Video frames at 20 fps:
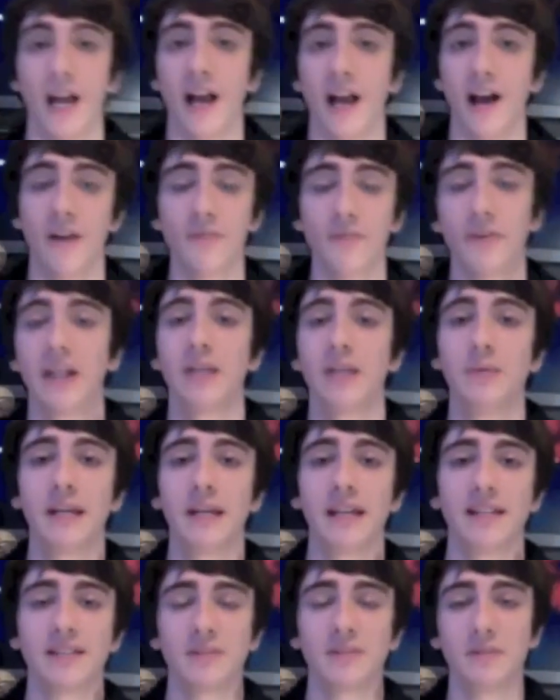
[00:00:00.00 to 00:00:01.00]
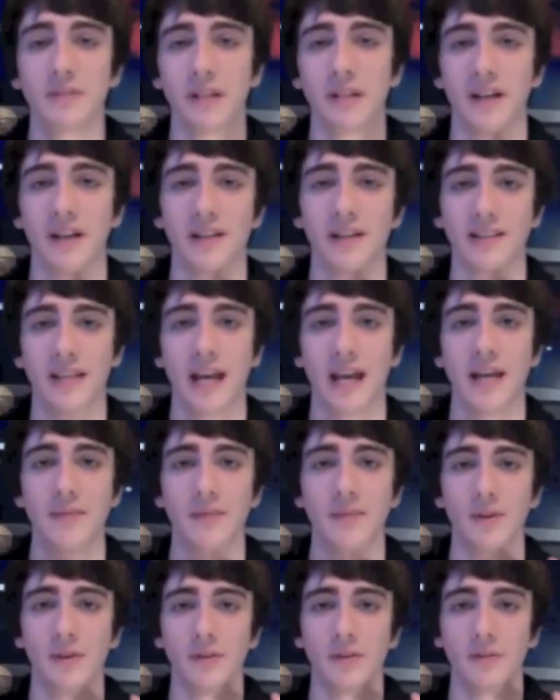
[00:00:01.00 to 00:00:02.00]
And finally we get to the last
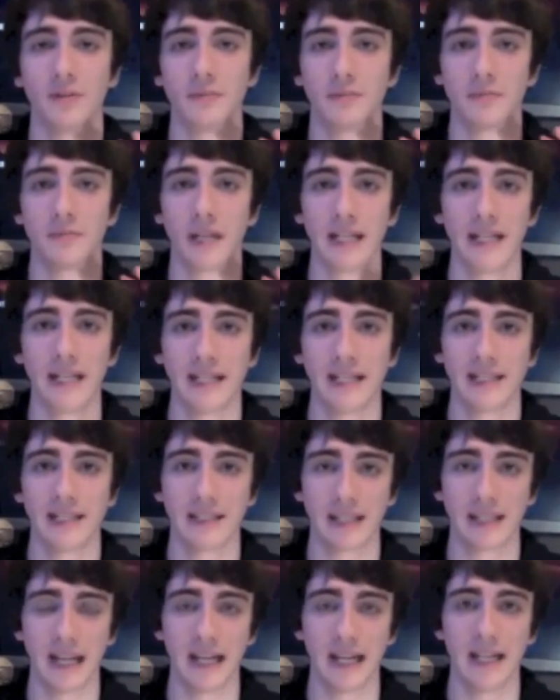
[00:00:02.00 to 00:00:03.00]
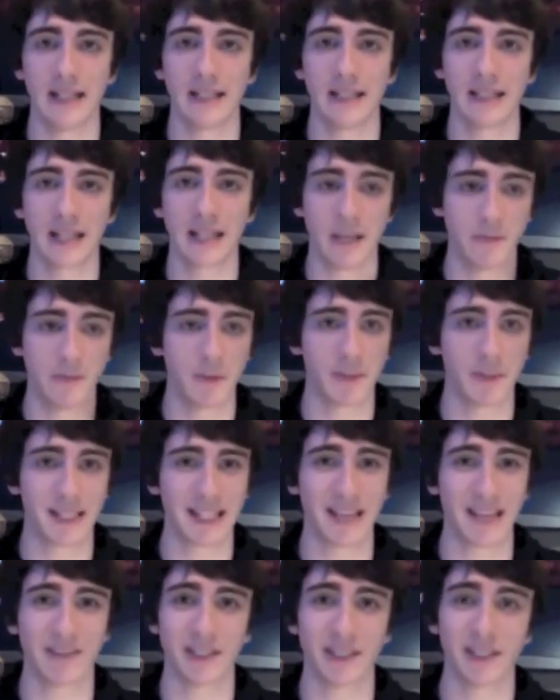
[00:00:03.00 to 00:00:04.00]
game on my list, and game number
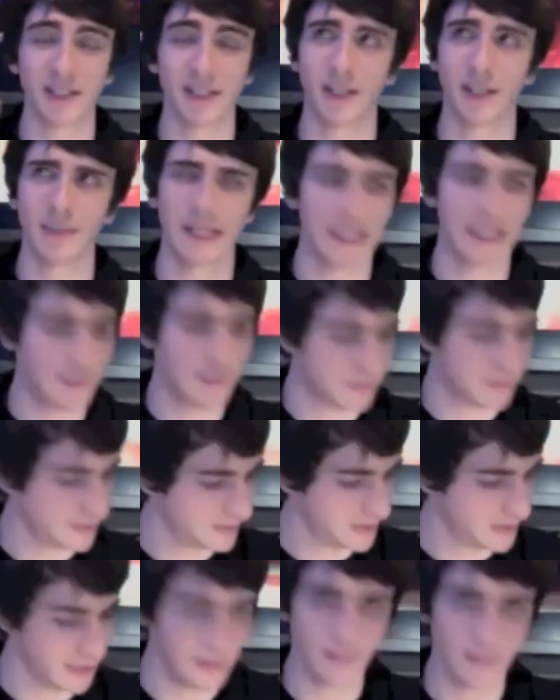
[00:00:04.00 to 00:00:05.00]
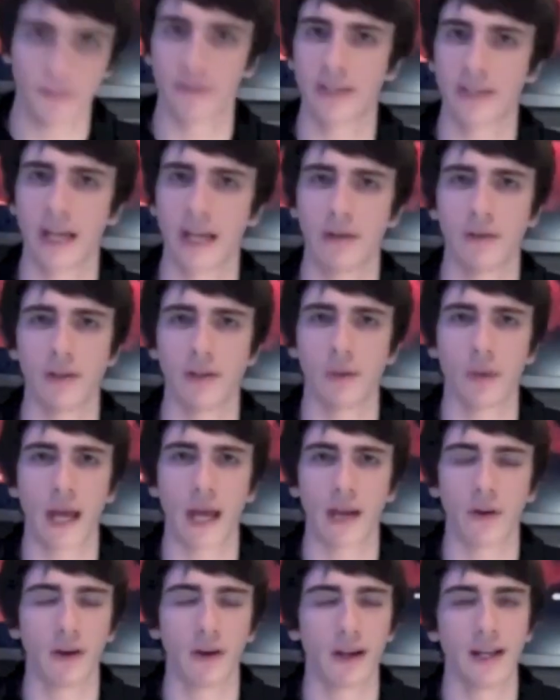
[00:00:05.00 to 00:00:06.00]
7, I believe, if I've counted all that
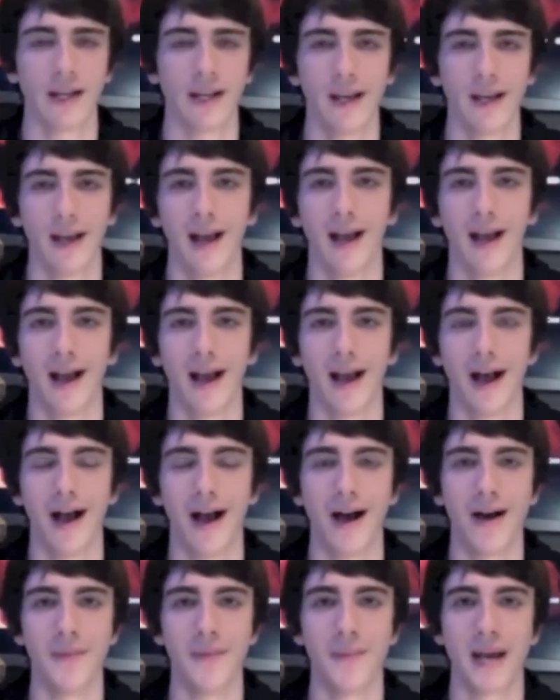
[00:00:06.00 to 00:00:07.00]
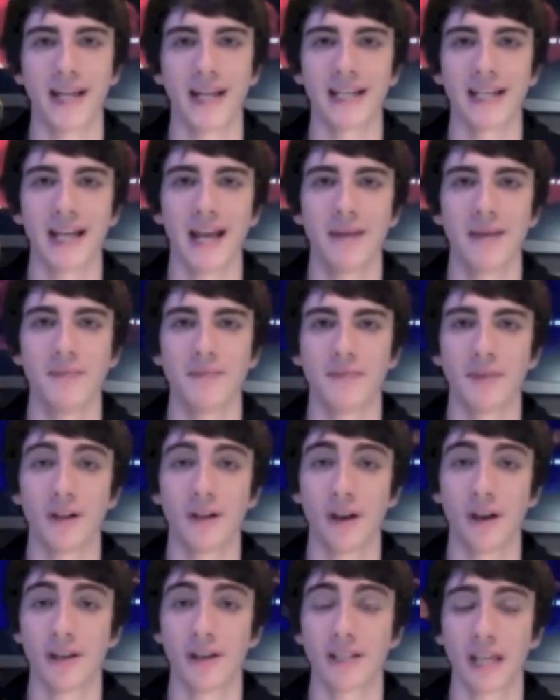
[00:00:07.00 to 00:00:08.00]
correctly. And again, the
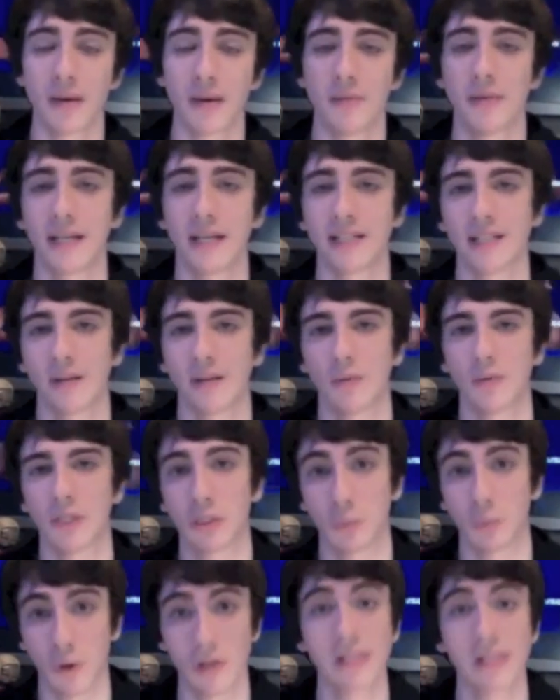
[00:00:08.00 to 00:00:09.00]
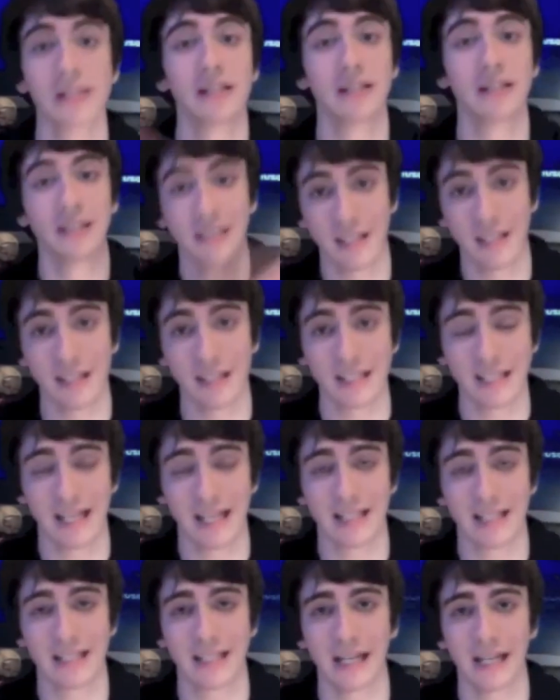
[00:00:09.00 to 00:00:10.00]
last game I picked up, which was last
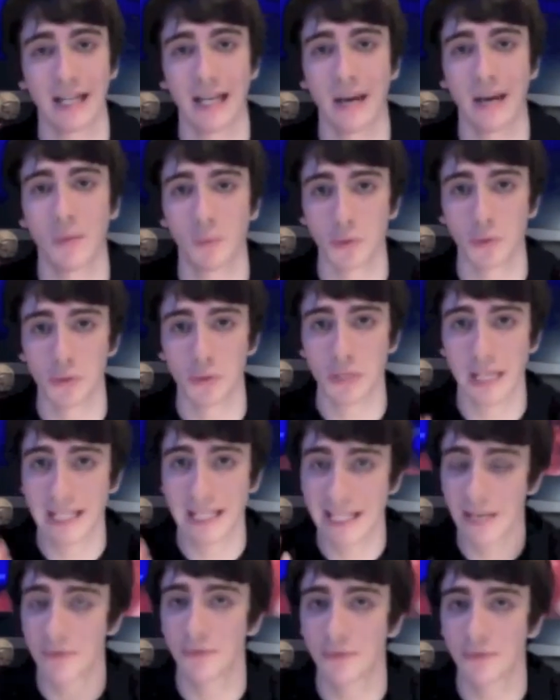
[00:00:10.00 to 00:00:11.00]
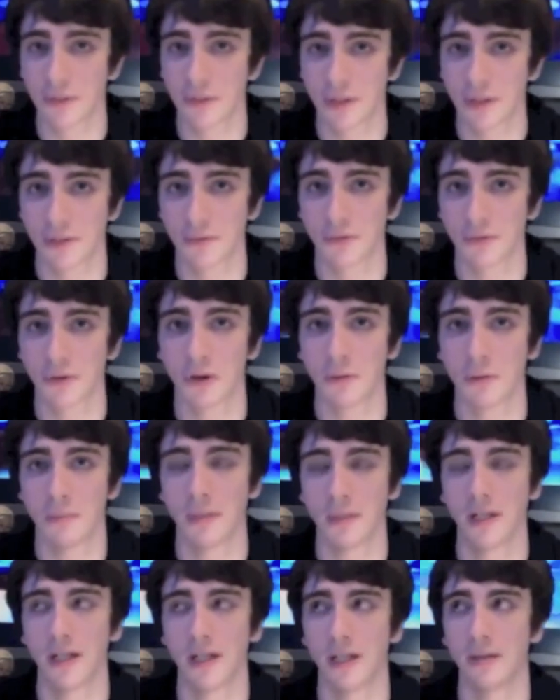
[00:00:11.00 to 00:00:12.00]
Saturday, and was a gift from
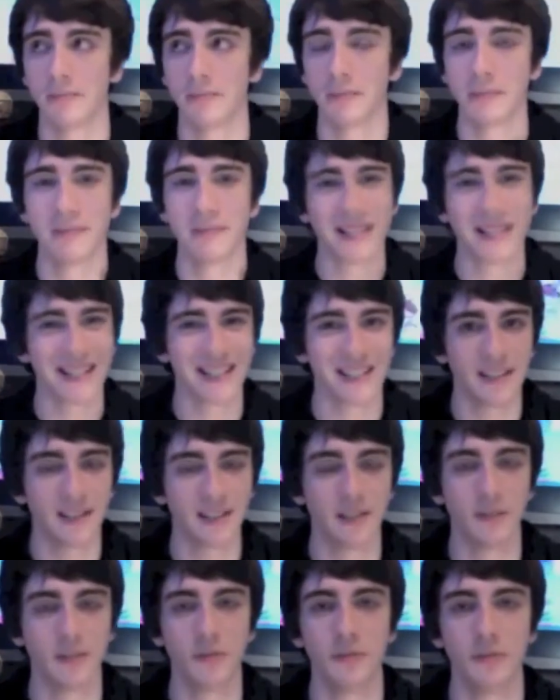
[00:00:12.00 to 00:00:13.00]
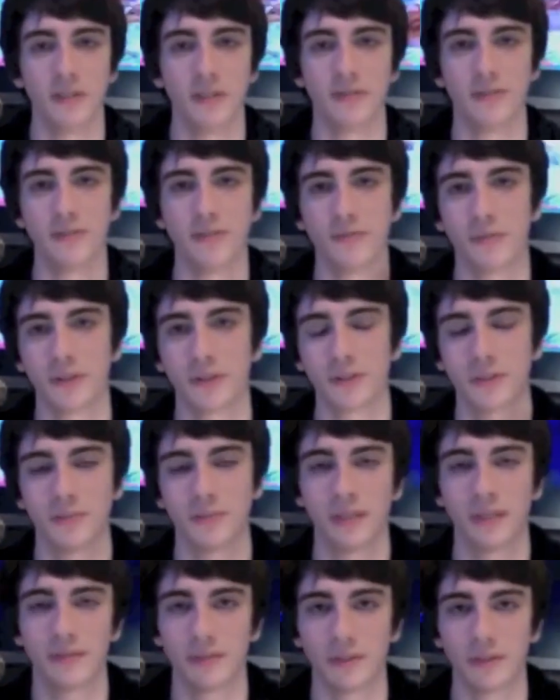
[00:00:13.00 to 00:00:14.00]
my mother, who, if you've watched
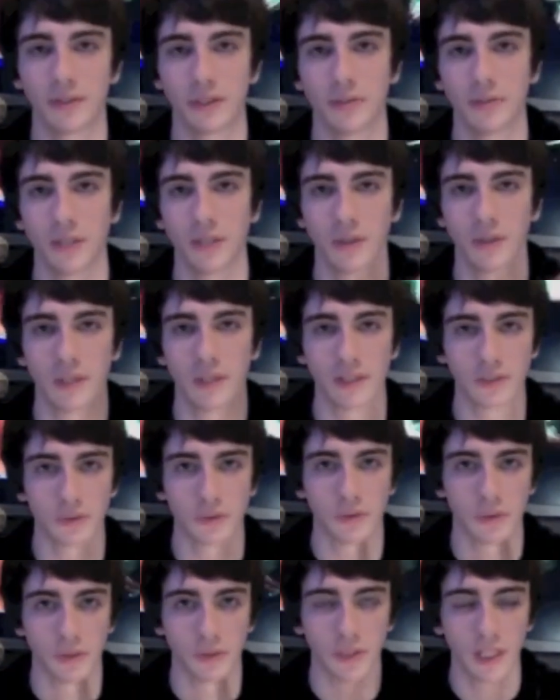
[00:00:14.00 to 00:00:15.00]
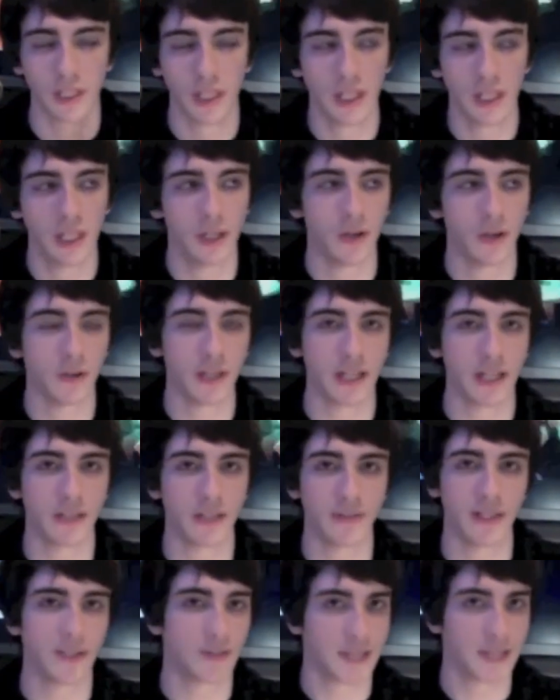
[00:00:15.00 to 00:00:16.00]
my vlog, you know I saw on that
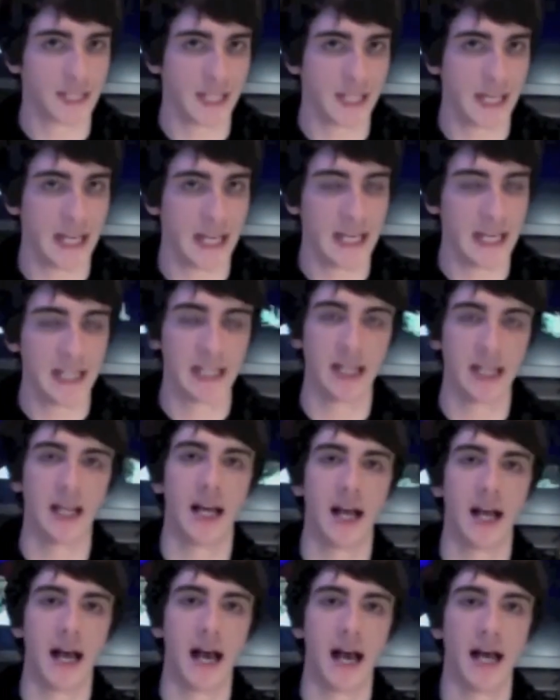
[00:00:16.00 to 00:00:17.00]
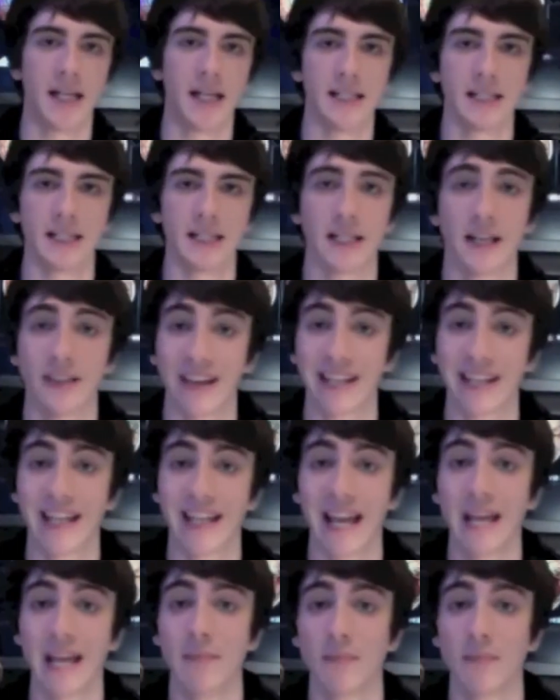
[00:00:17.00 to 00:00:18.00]
fateful day. And that
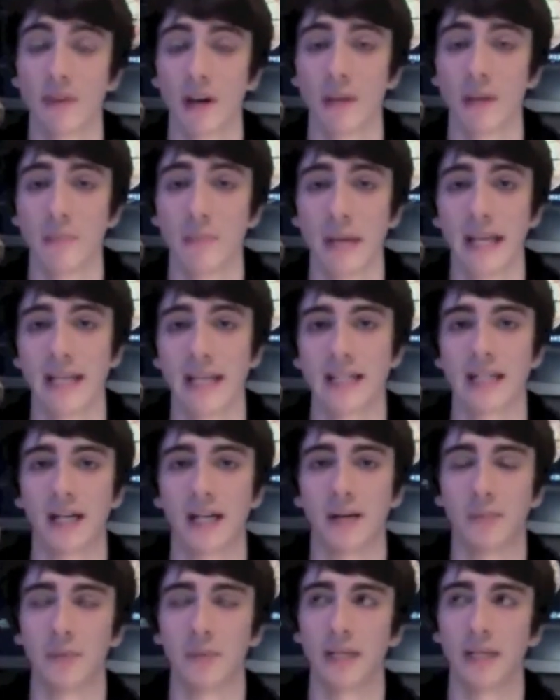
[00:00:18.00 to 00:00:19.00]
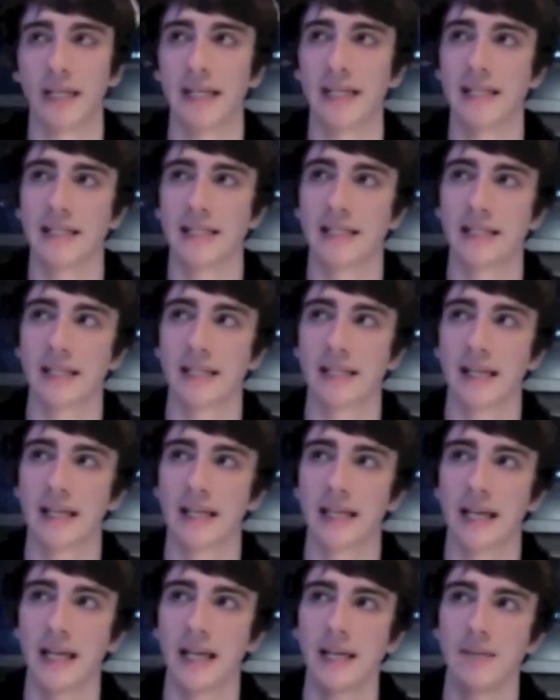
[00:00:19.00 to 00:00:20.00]
game that I picked up is a
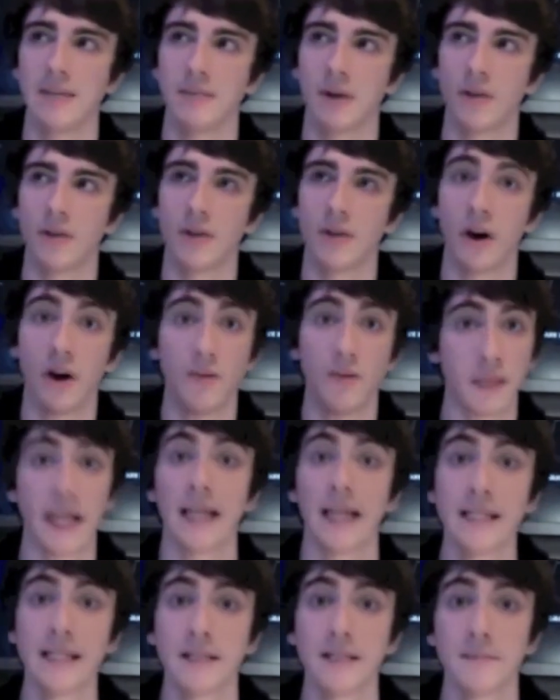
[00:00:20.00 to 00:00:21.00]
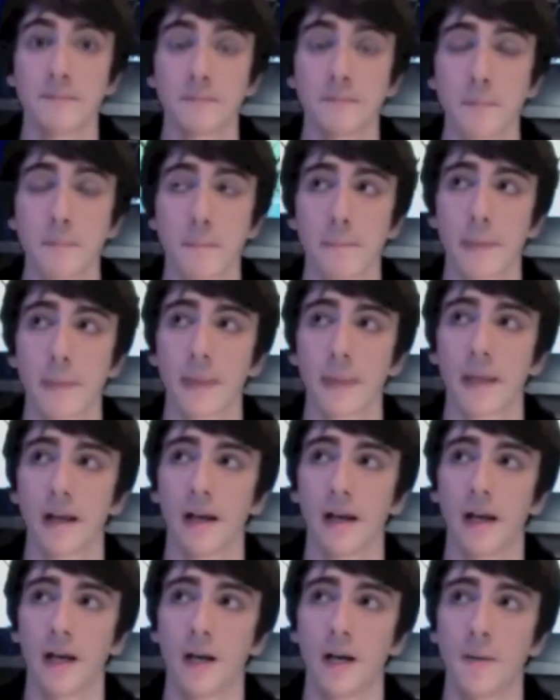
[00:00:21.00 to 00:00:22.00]
game that I've played,
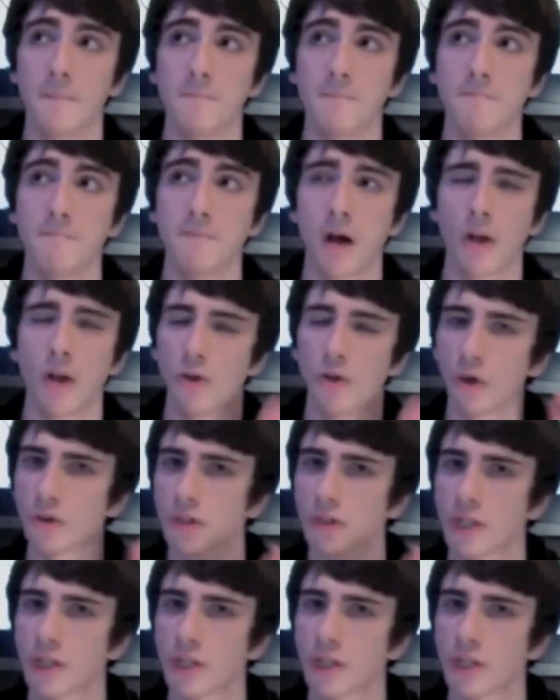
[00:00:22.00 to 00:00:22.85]
not to